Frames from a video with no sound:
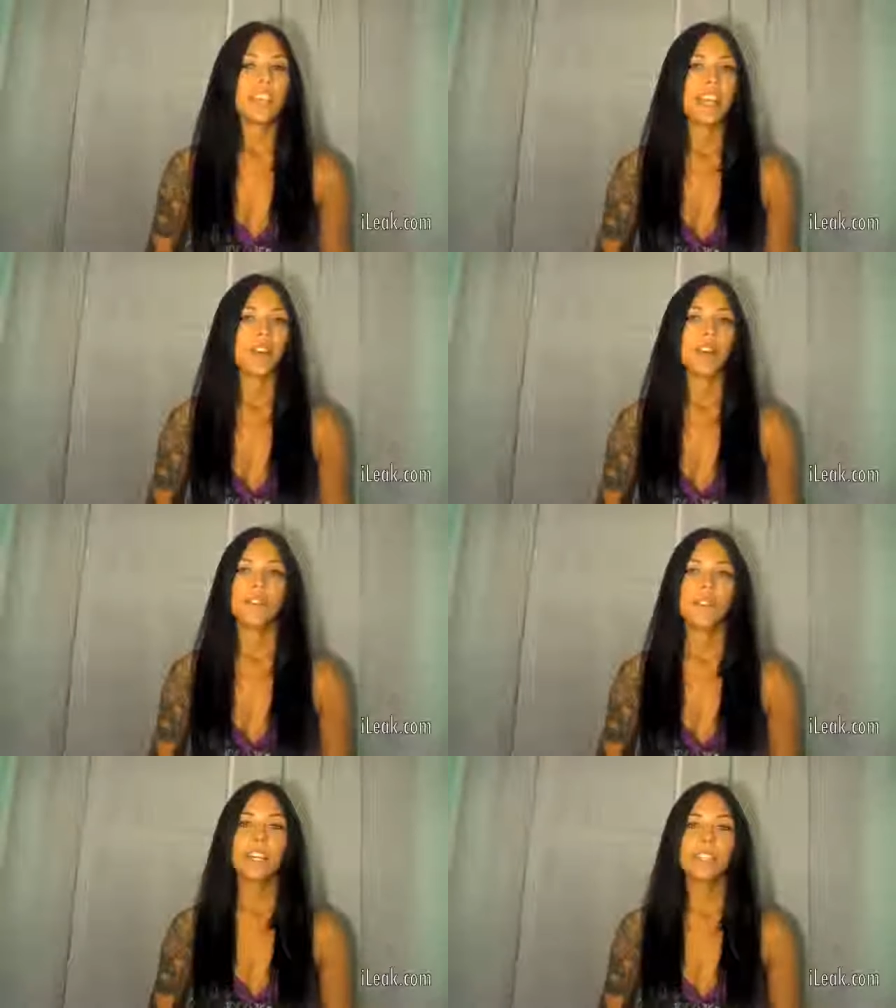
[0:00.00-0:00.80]
Now,
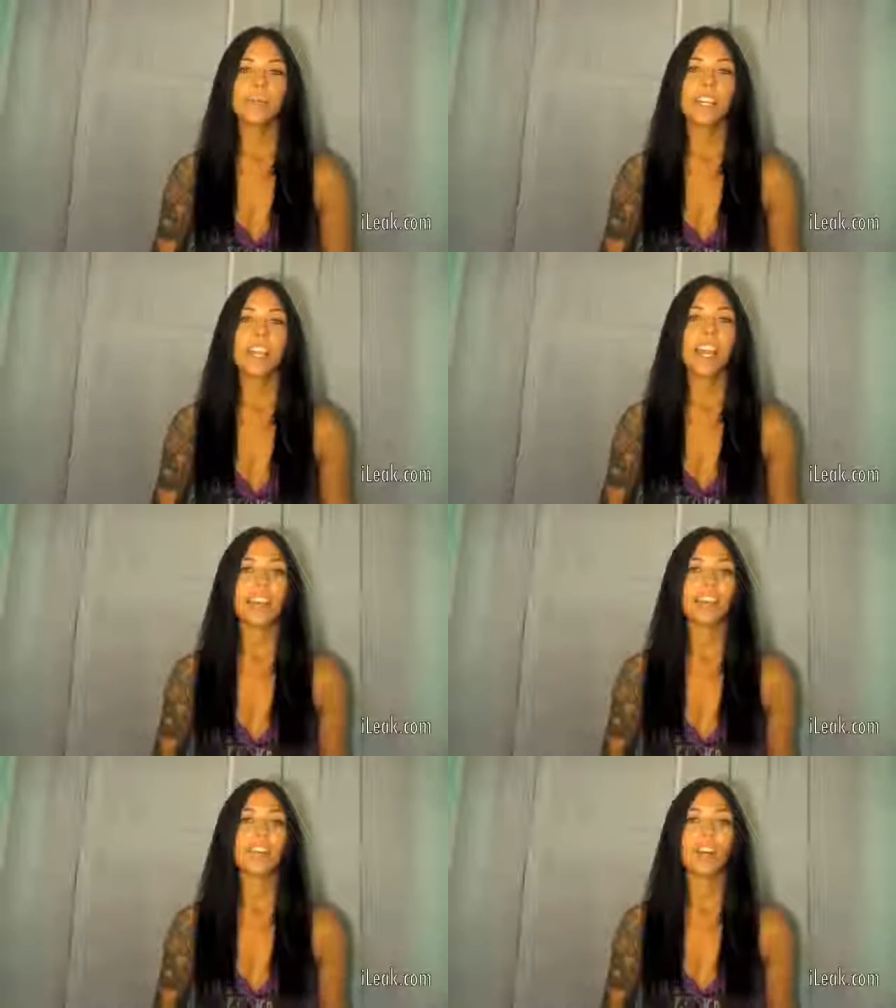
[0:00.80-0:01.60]
if you ask me,
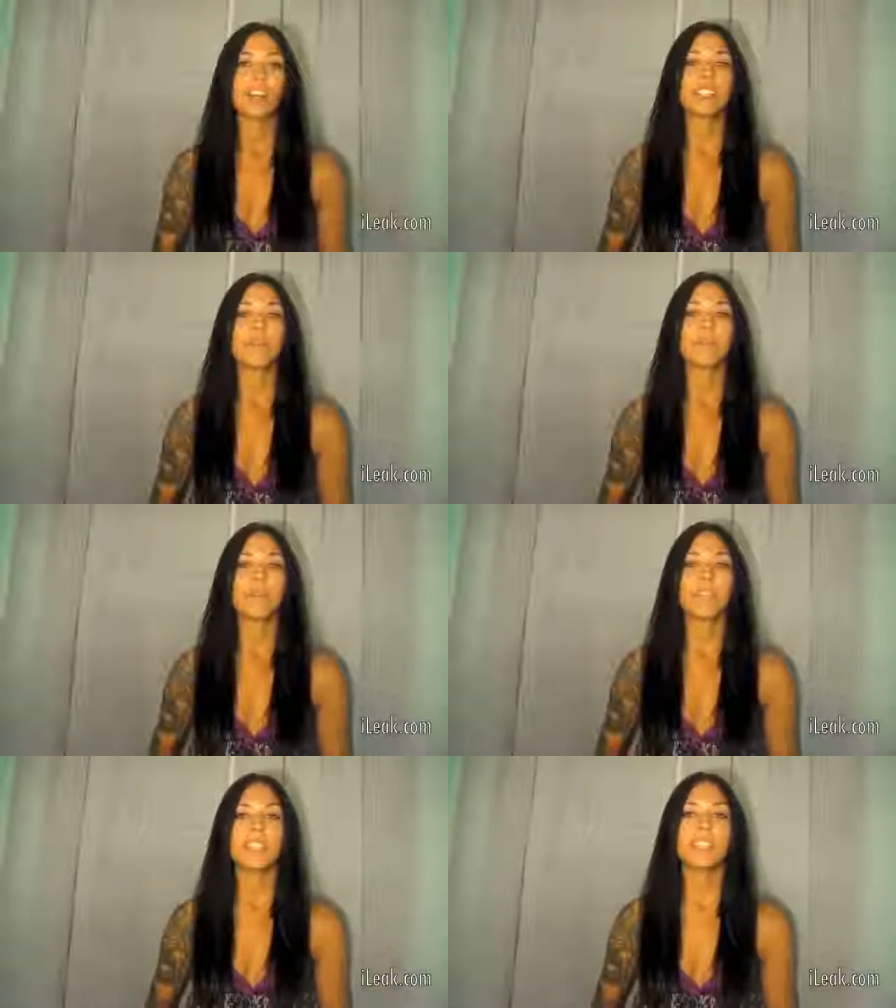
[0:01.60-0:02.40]
I give the
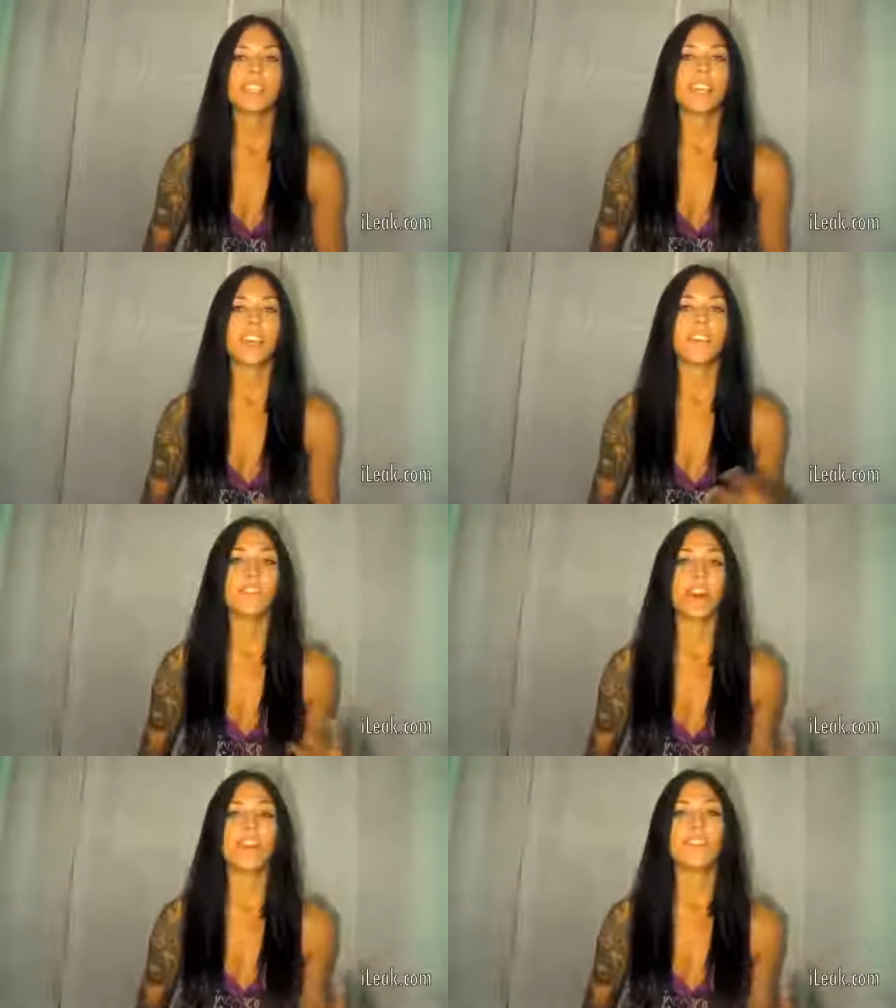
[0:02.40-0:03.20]
concept of this a
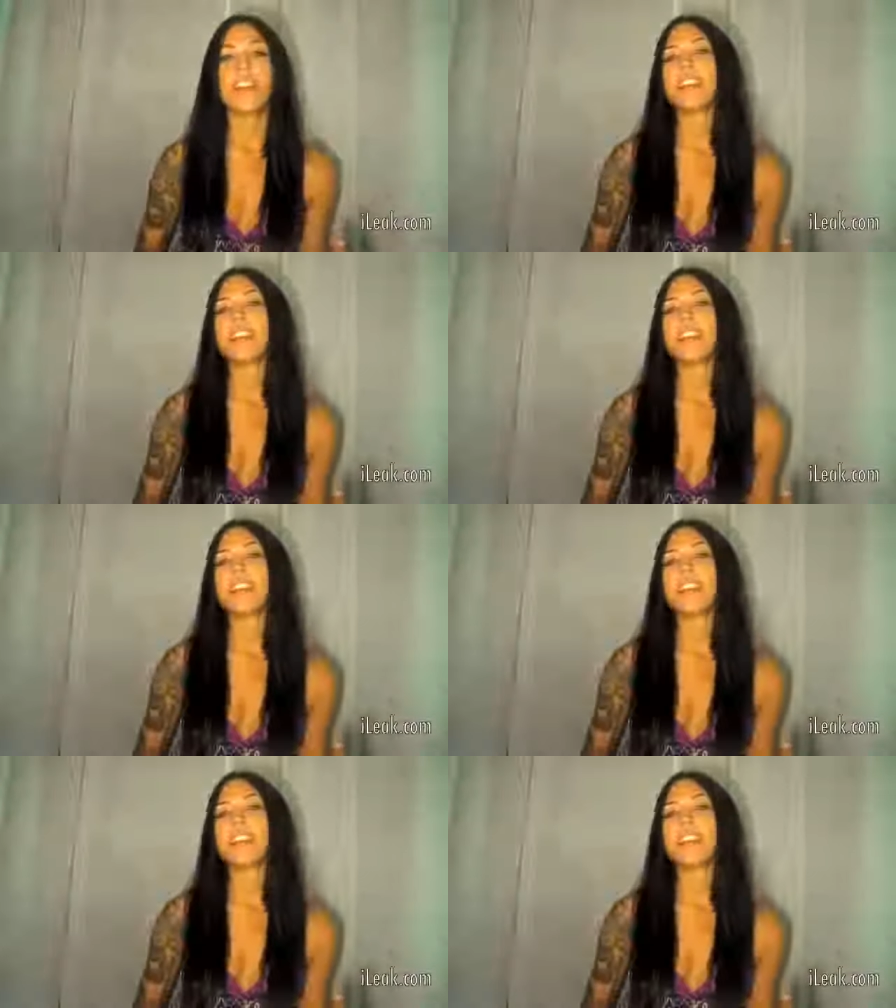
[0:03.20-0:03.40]
5.